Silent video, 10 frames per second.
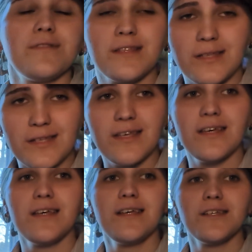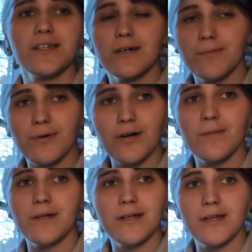This is the
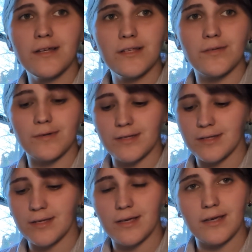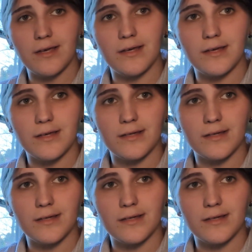permanence we seek.